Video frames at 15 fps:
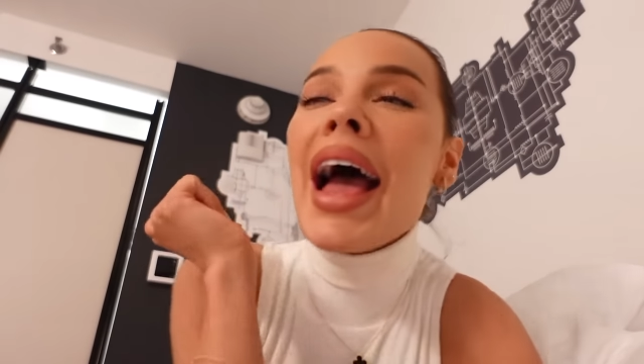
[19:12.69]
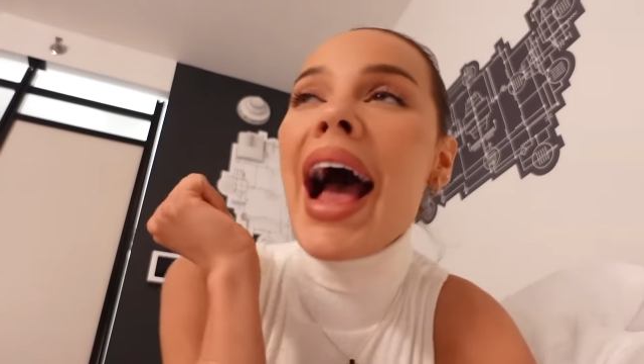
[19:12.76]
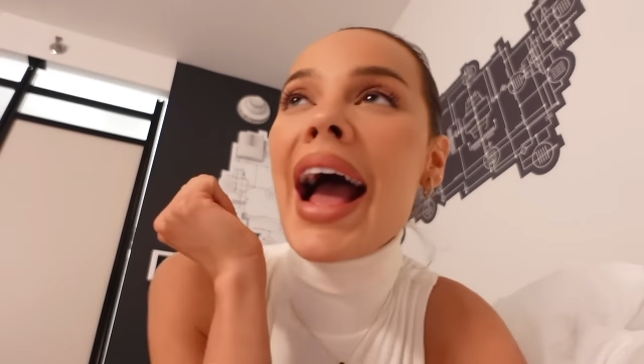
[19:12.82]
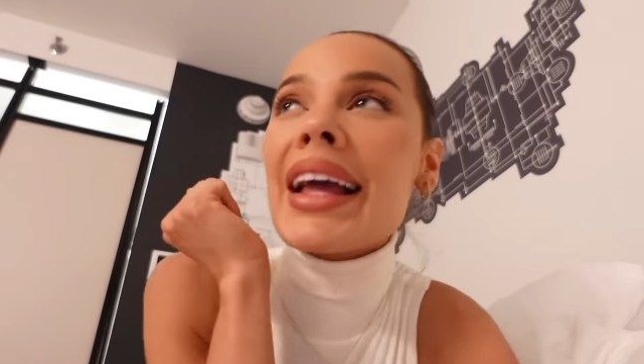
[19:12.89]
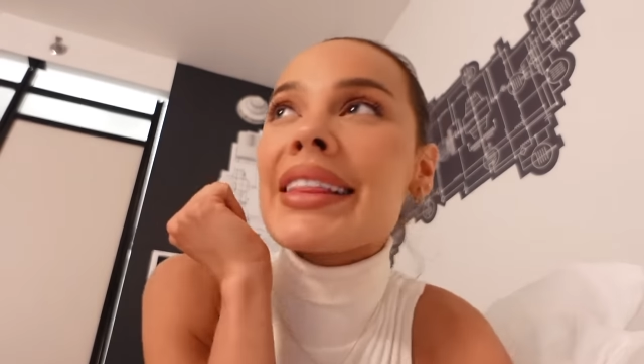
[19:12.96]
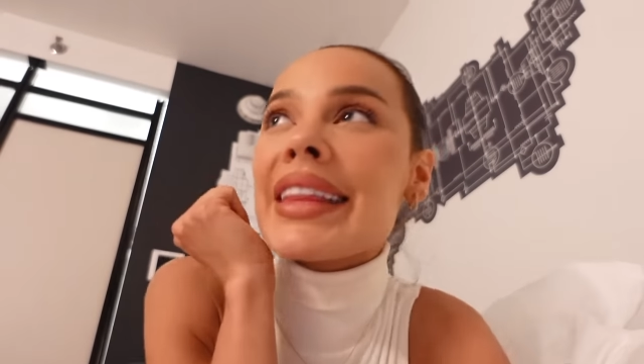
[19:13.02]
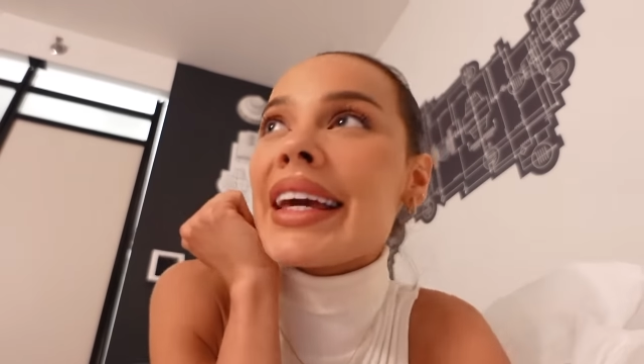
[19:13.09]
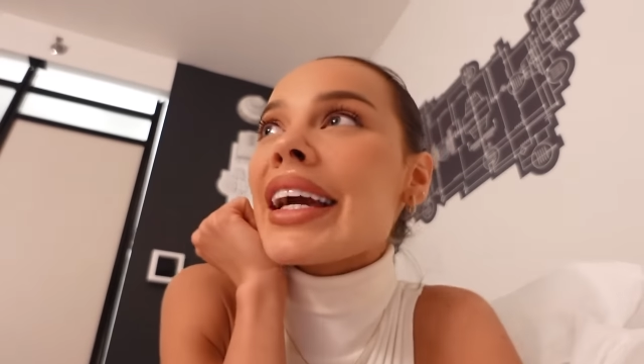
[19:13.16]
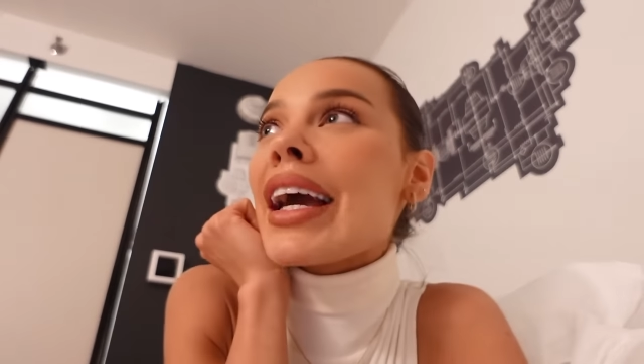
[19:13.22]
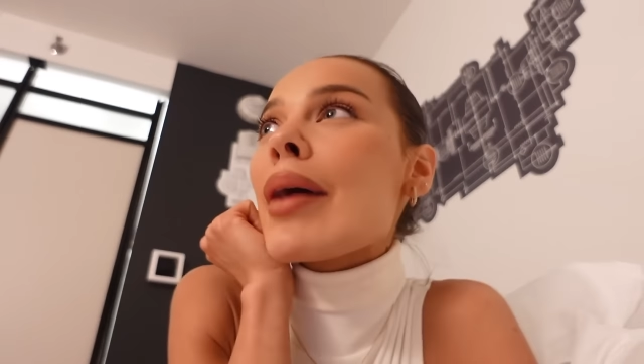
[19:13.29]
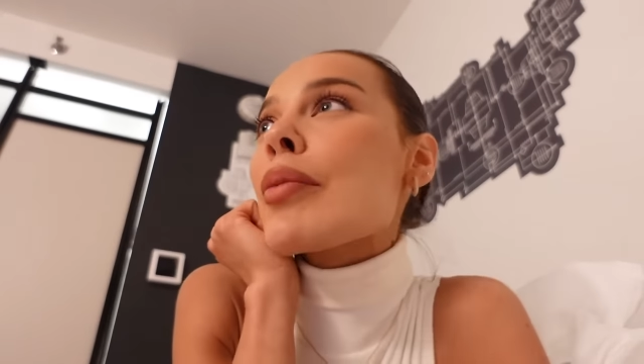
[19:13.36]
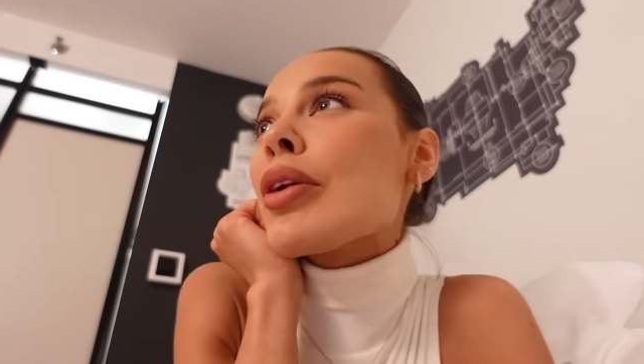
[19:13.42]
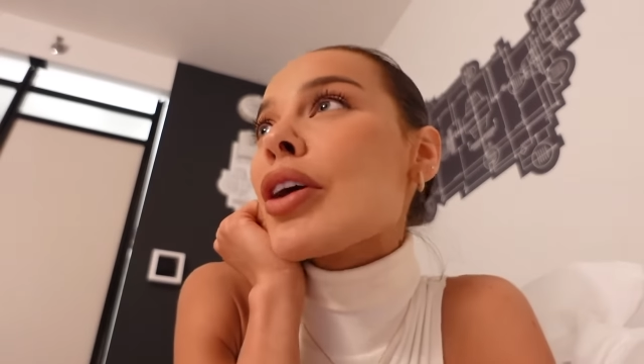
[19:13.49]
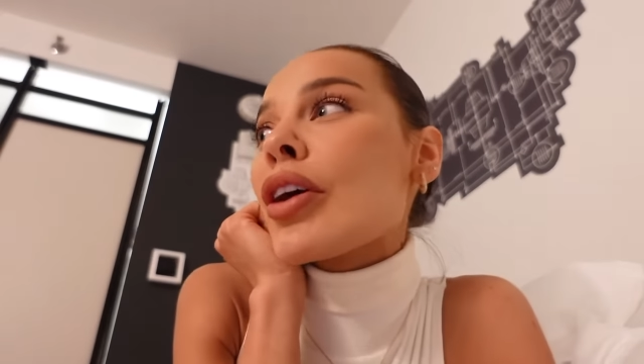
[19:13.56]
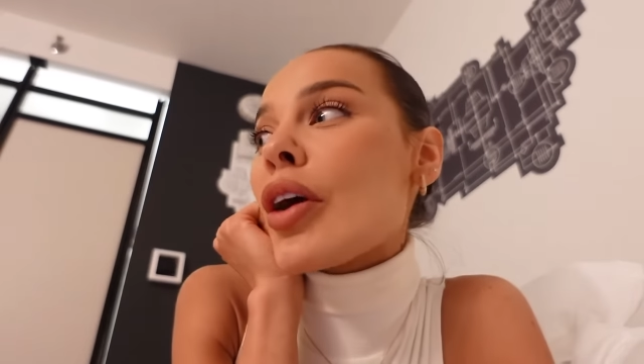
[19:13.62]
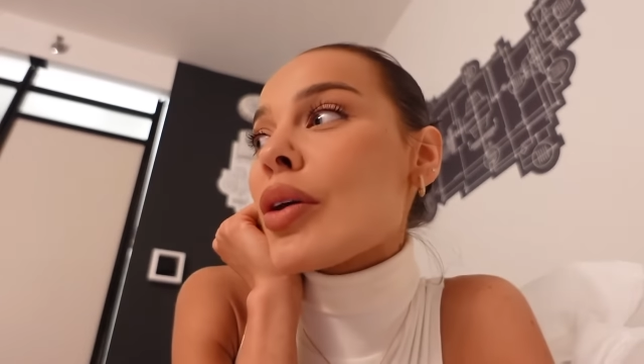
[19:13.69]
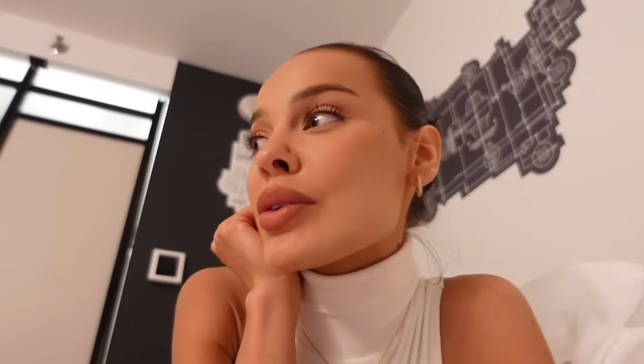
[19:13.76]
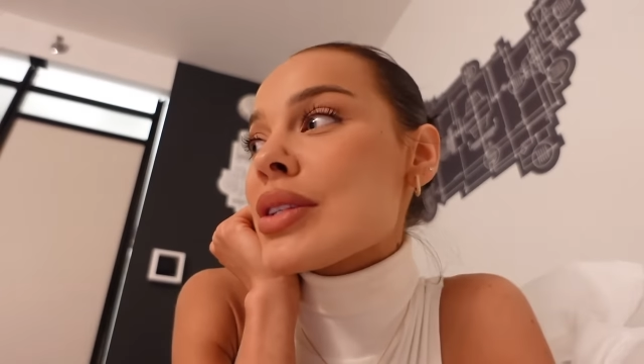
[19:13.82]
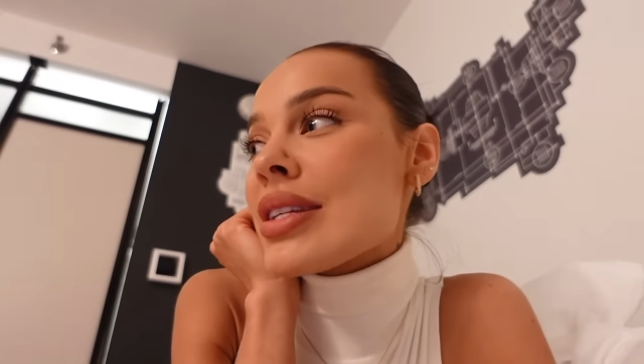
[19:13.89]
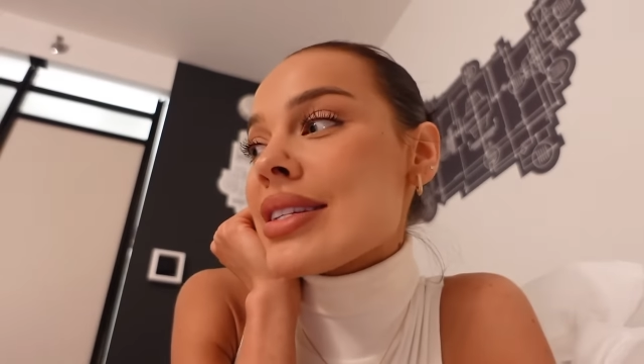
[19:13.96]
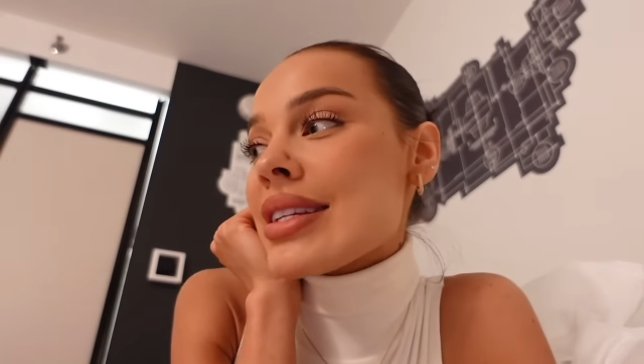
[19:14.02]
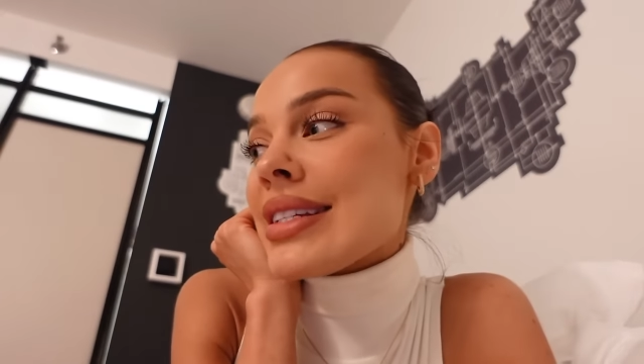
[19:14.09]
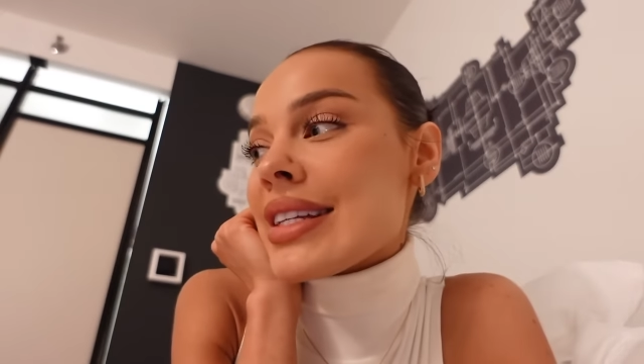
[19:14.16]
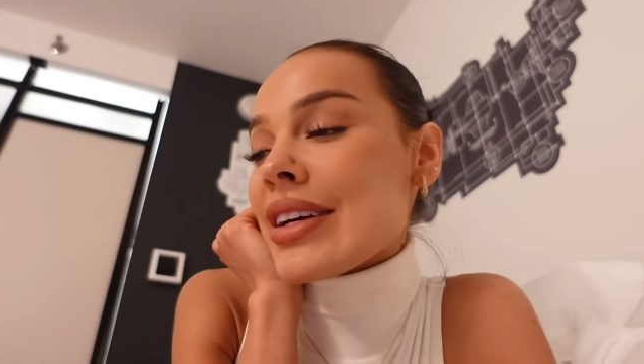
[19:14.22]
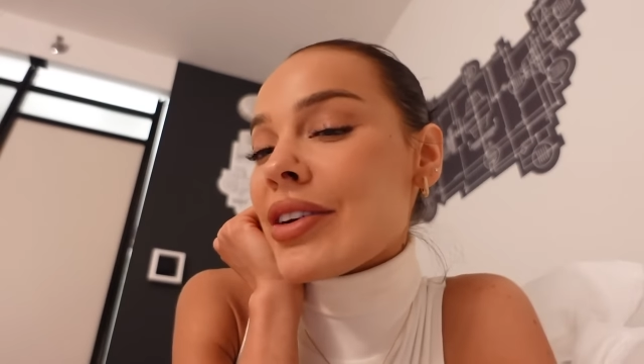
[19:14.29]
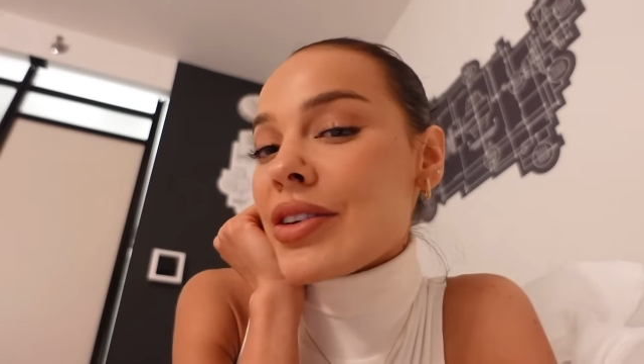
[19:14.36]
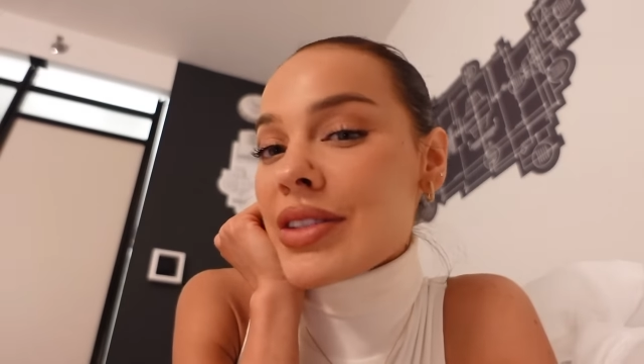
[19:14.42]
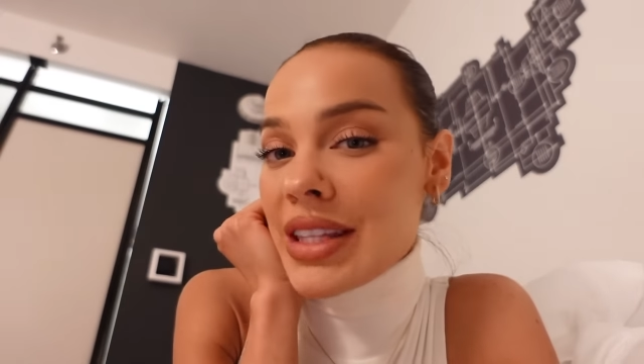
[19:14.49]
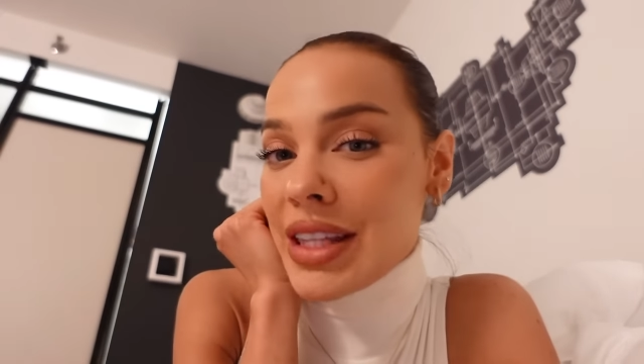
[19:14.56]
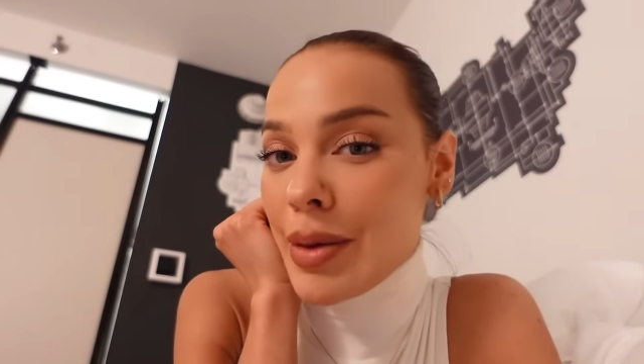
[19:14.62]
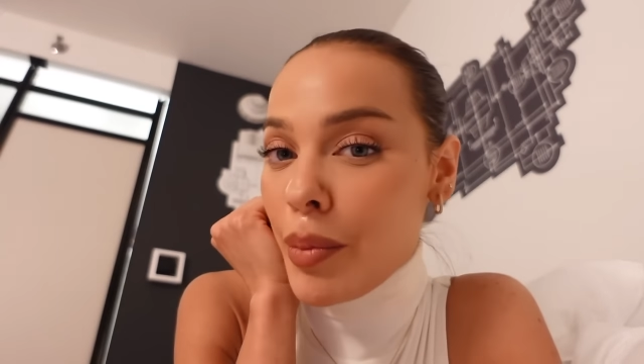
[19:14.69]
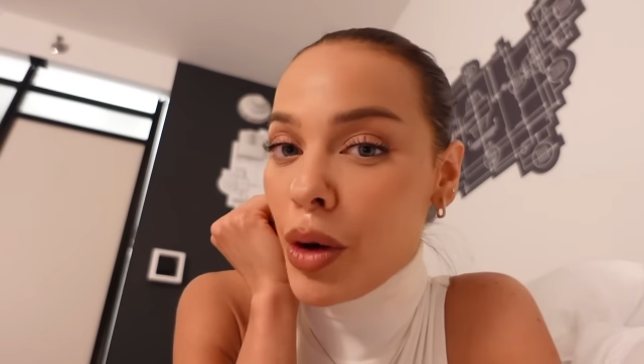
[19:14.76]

I think I'm going to go to Sadelle's in the